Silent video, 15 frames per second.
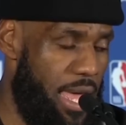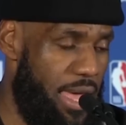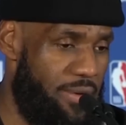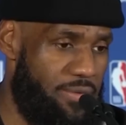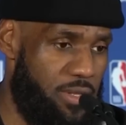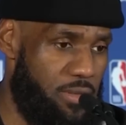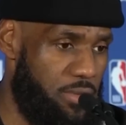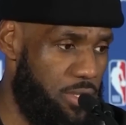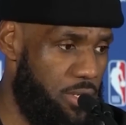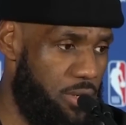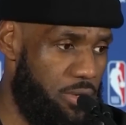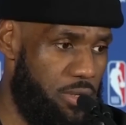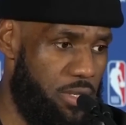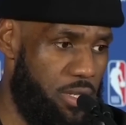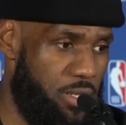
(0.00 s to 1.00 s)
play with
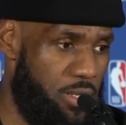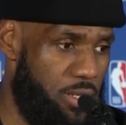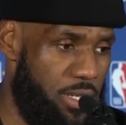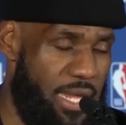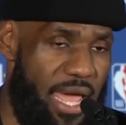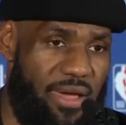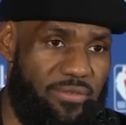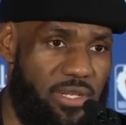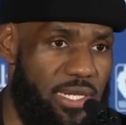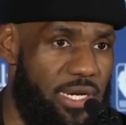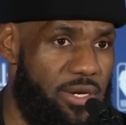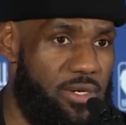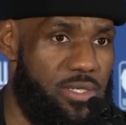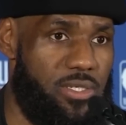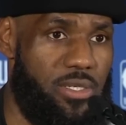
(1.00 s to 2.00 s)
either of his sons in the
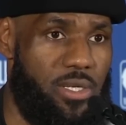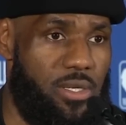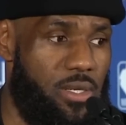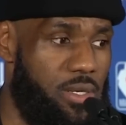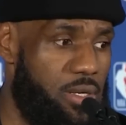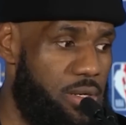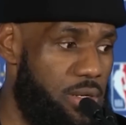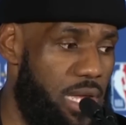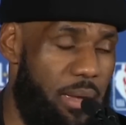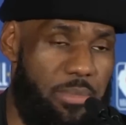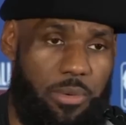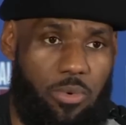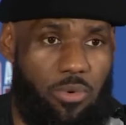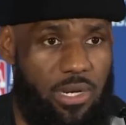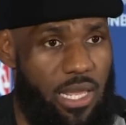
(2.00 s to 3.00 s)
N B A still
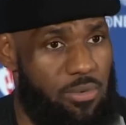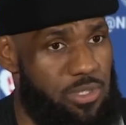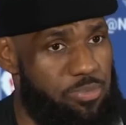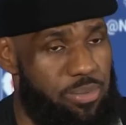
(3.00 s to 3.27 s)
remains a point of